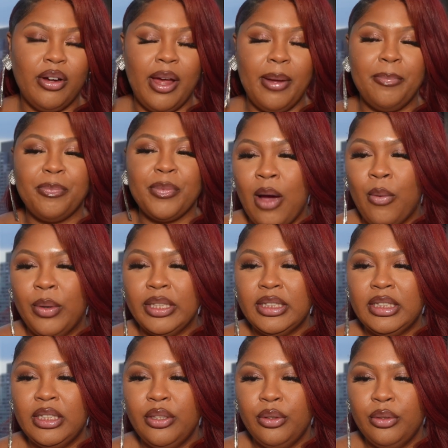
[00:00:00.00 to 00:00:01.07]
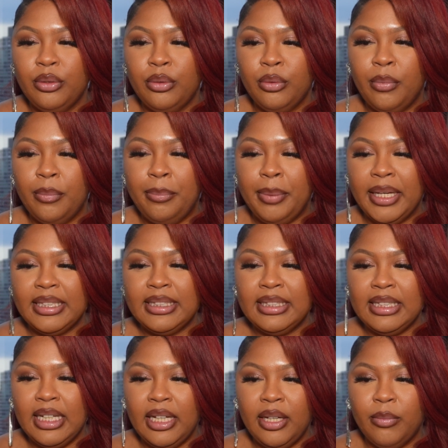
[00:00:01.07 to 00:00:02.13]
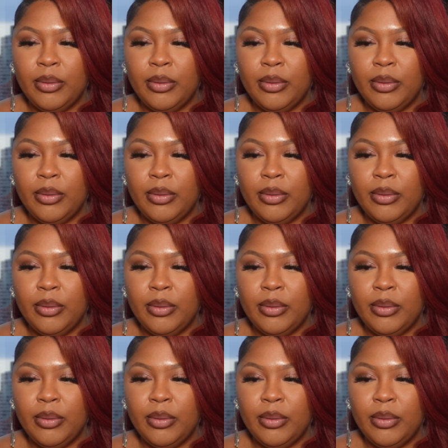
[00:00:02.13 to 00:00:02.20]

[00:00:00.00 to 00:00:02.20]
Okay, I went to Big C,